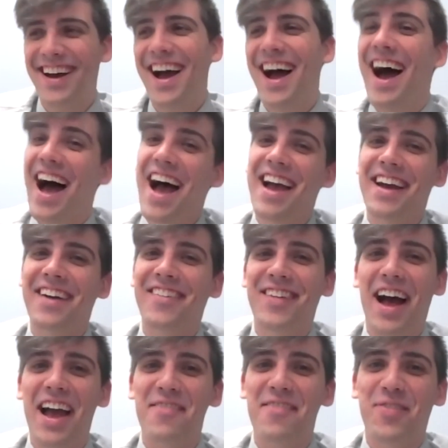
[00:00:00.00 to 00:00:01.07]

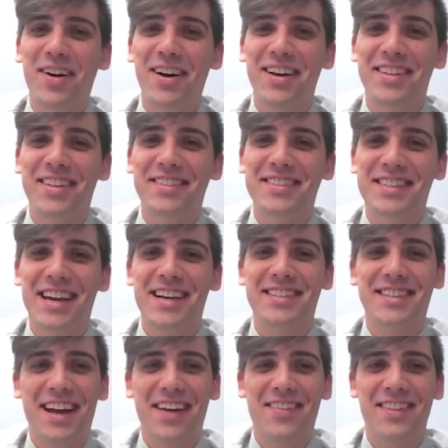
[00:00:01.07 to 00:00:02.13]
I have more of those days
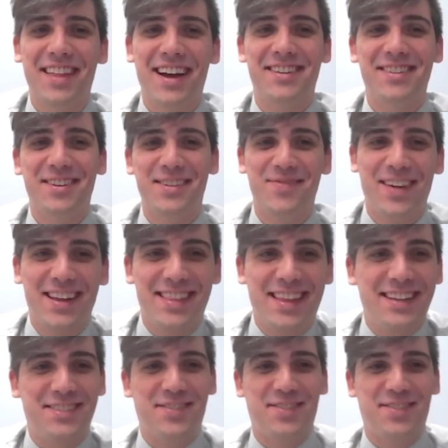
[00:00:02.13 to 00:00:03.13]
than I would like to admit. That's for